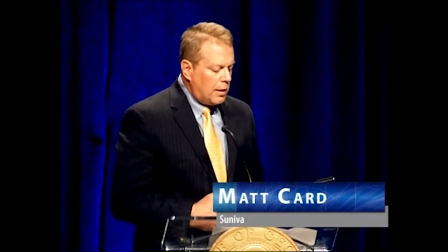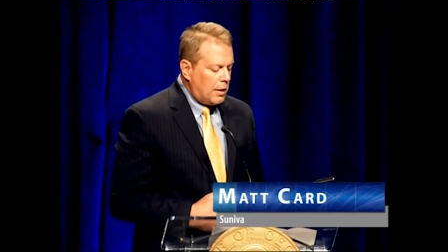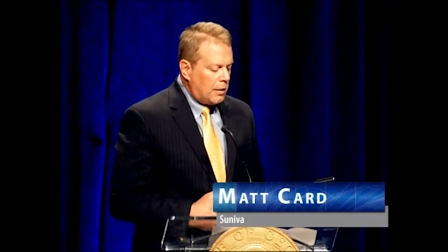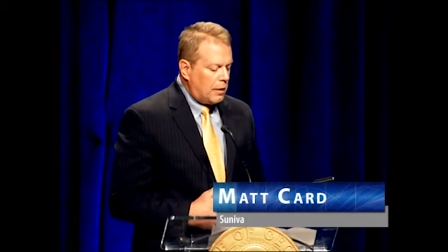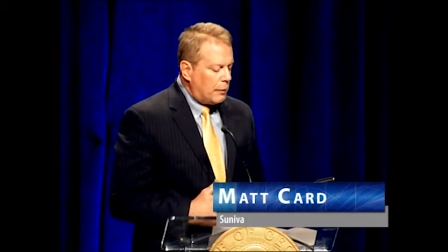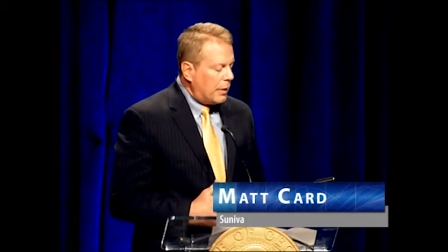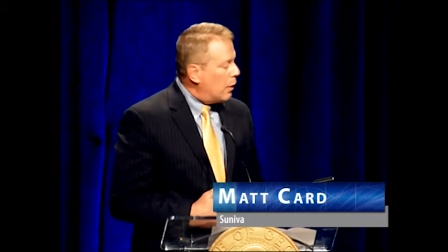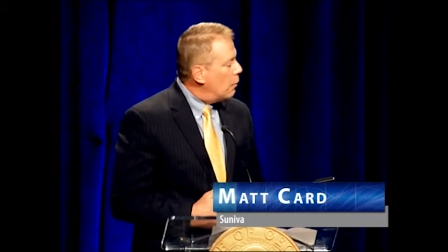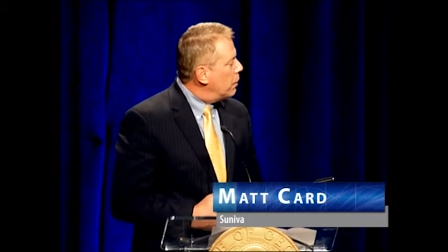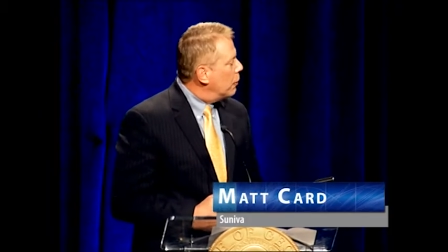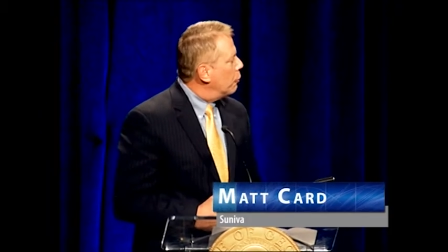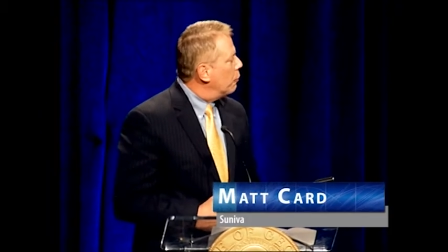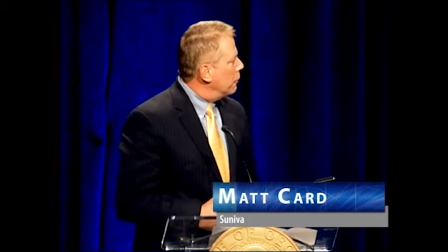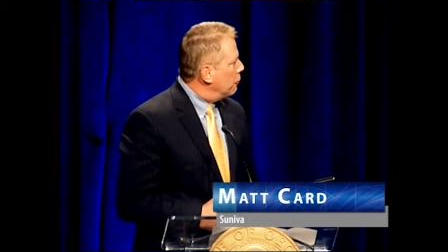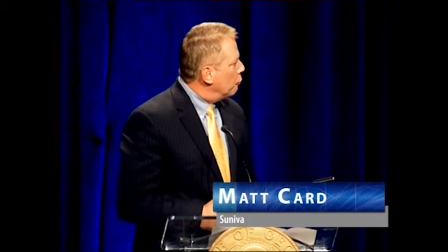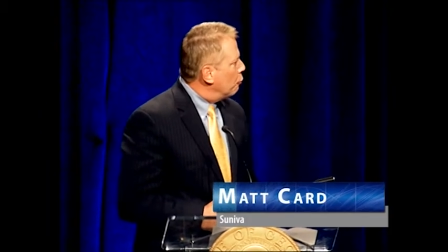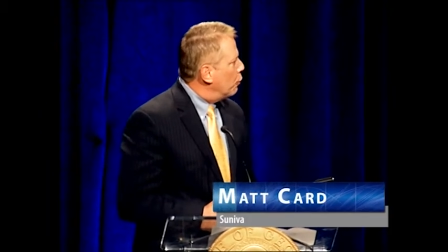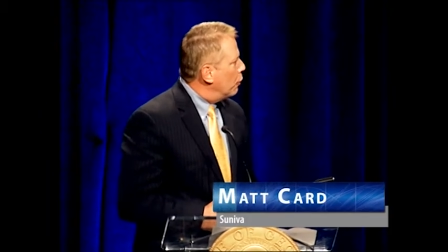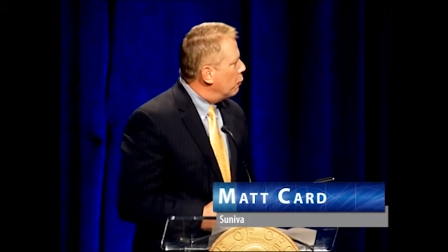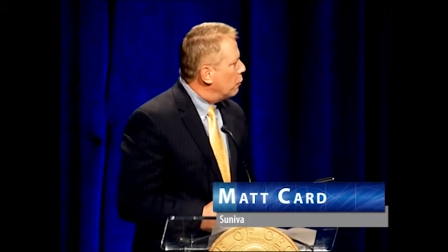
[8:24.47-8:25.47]
Uh, we hope we
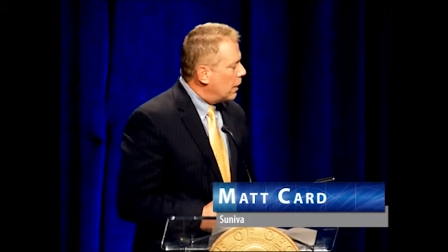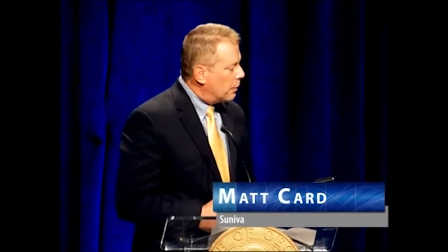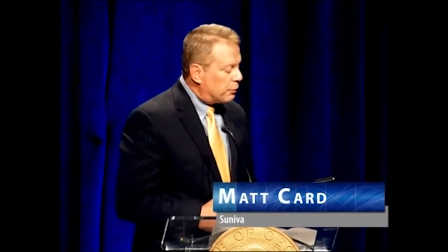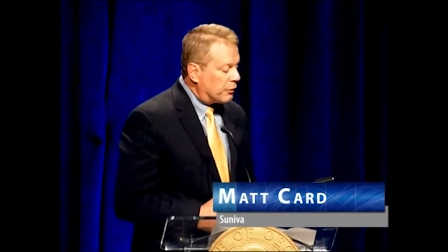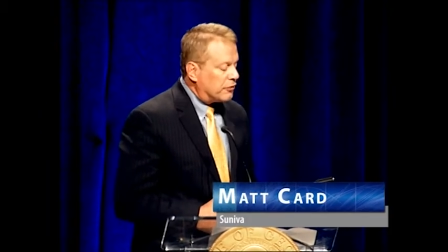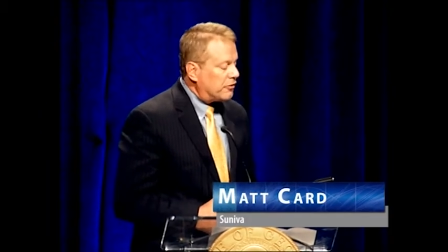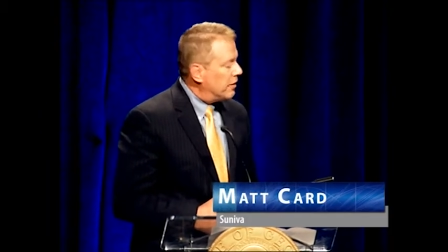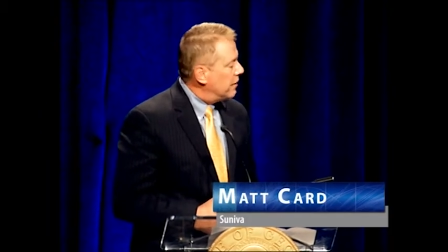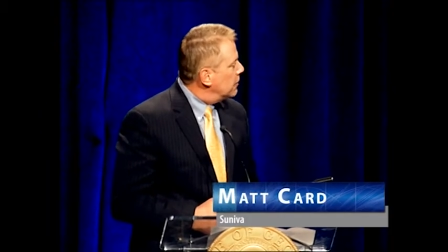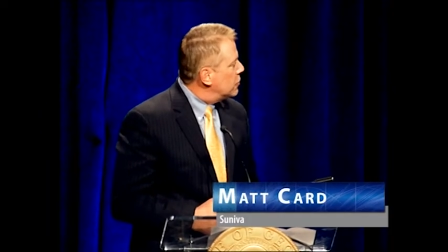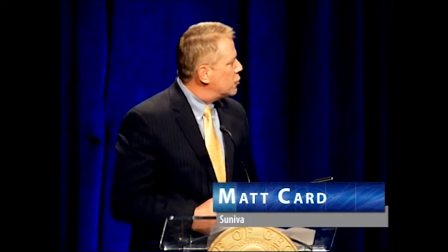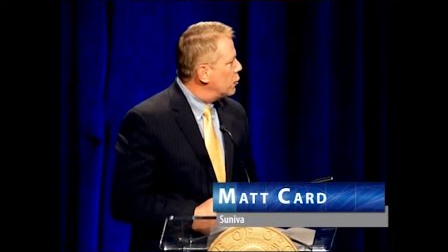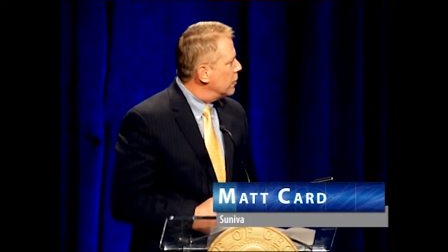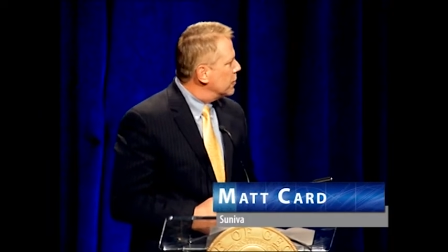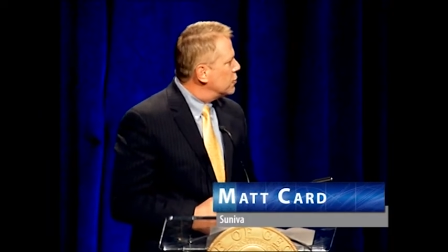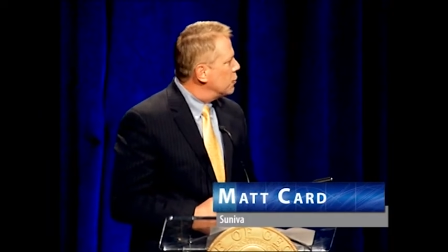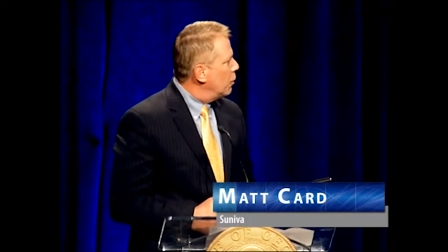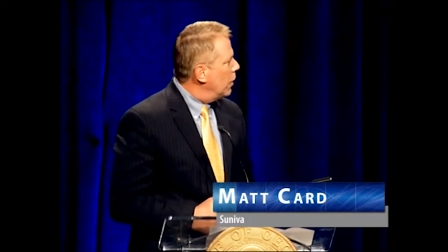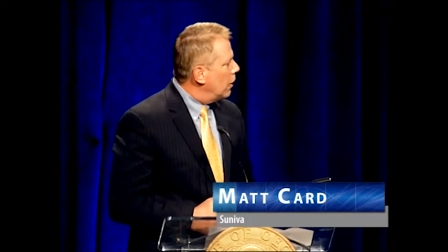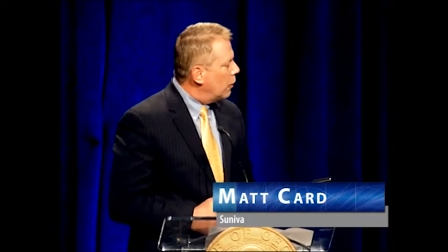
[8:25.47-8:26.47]
will represent
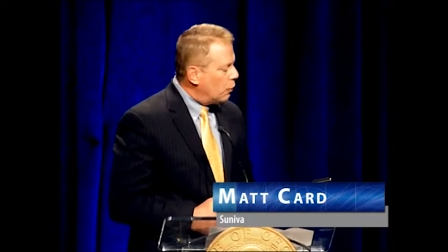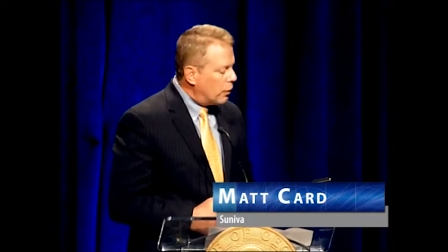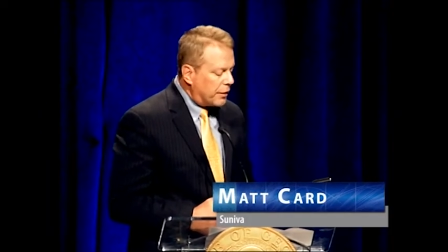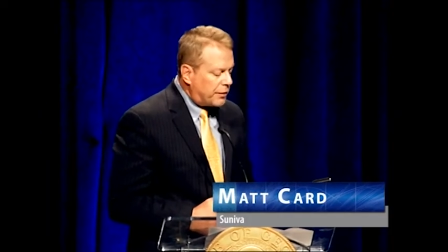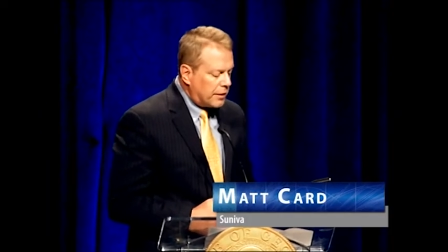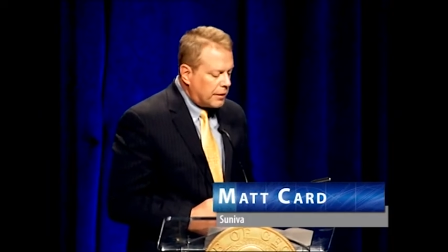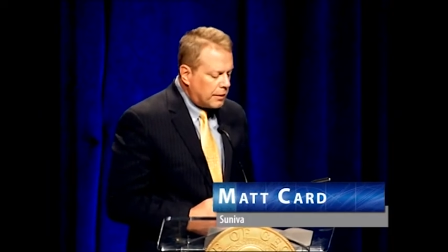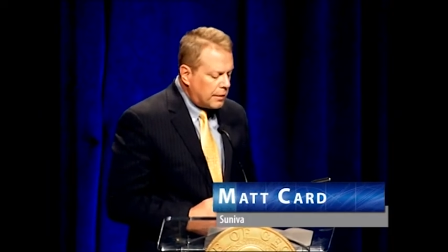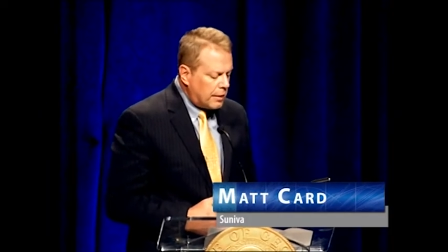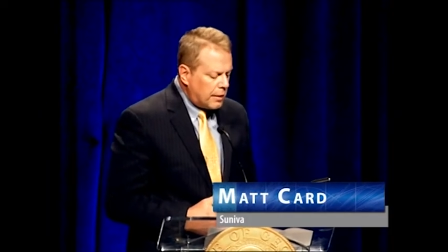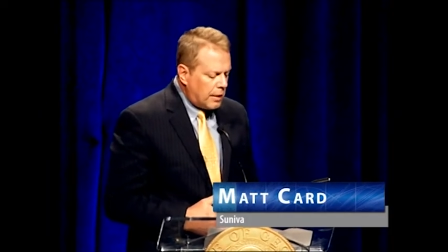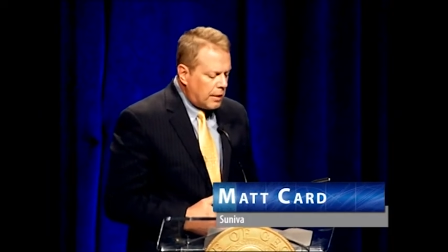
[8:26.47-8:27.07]
Georgia well with it.